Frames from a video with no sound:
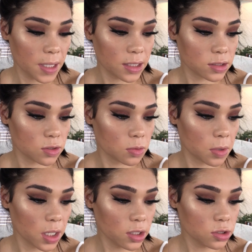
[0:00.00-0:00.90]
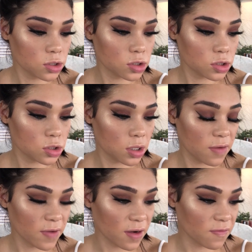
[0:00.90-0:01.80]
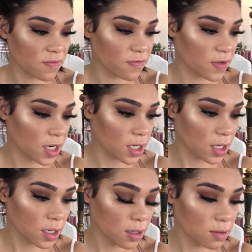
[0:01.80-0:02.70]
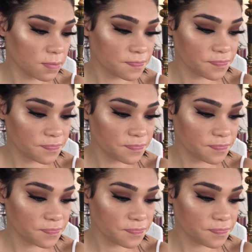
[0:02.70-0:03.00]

pencil brush, if I can find it.